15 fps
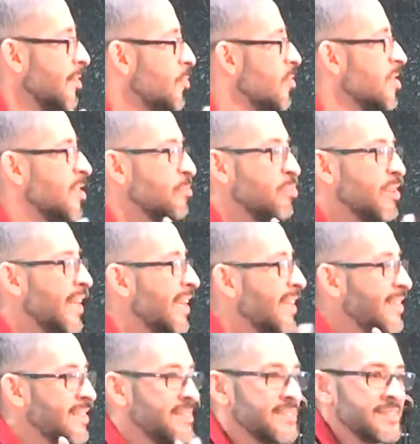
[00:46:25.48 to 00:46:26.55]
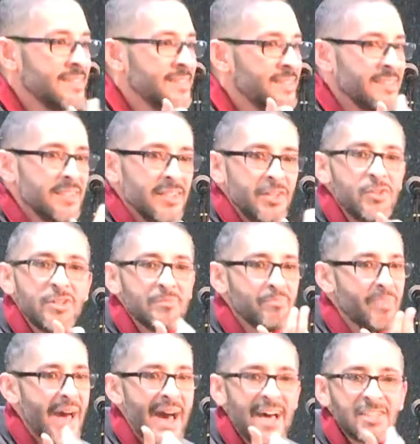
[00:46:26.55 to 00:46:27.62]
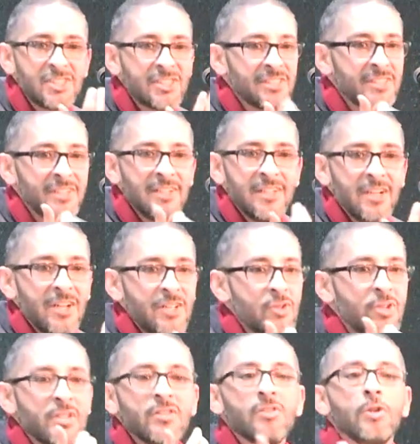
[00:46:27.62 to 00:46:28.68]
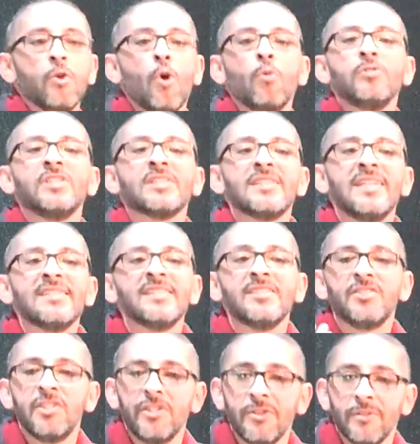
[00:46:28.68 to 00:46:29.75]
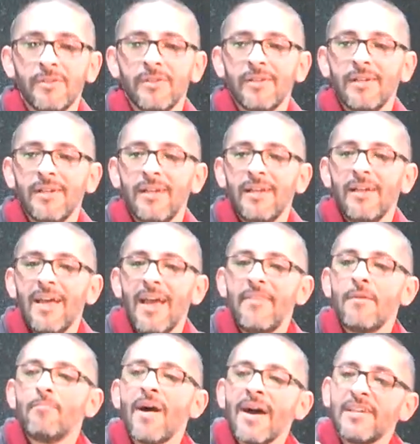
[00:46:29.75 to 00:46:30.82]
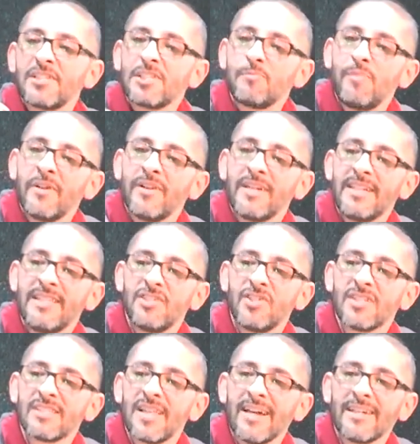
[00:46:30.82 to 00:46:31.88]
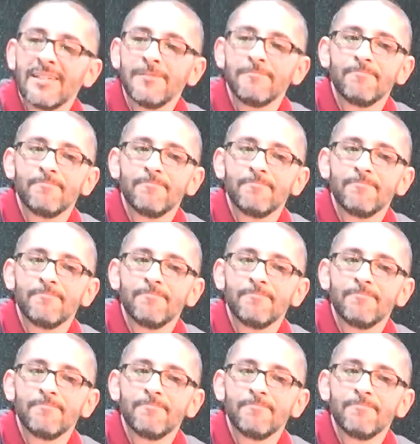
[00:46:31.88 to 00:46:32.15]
You can complain, you can bash, you can, the Lord will just listen to you. And then by his spirit, he's just like,